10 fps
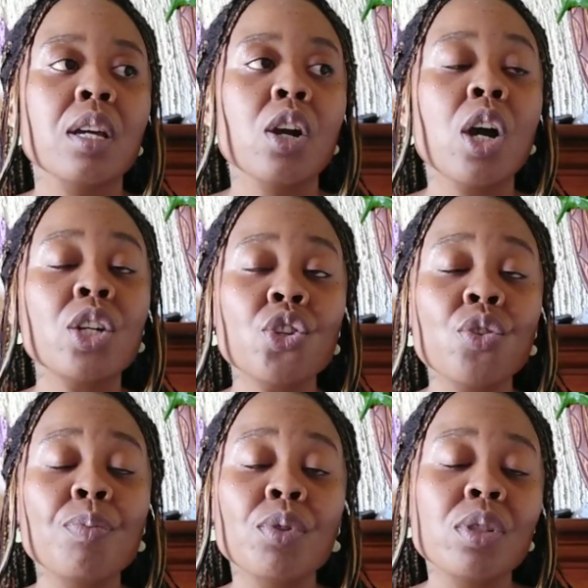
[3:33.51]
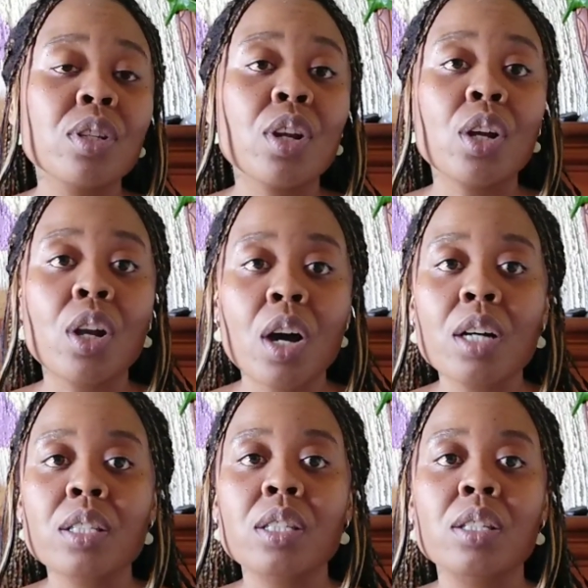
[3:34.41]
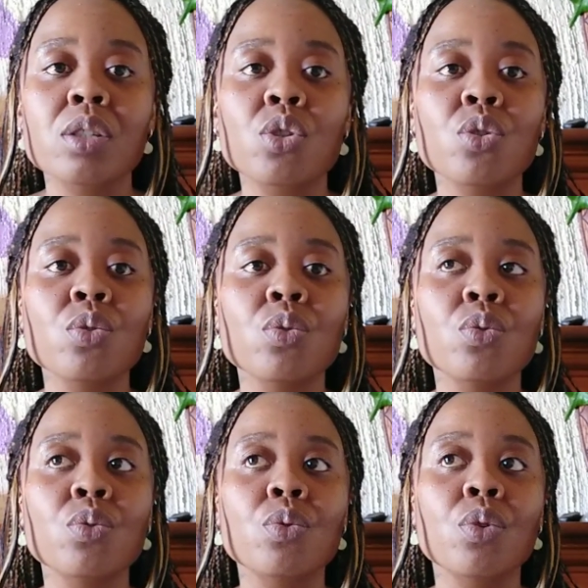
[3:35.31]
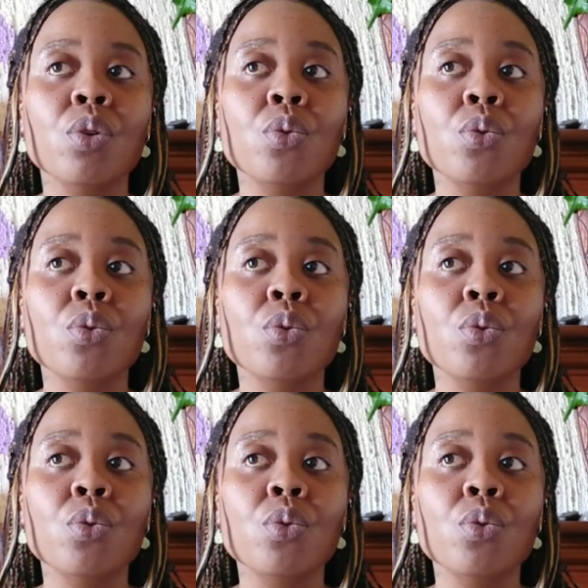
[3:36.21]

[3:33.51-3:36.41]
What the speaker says: contributed a lot to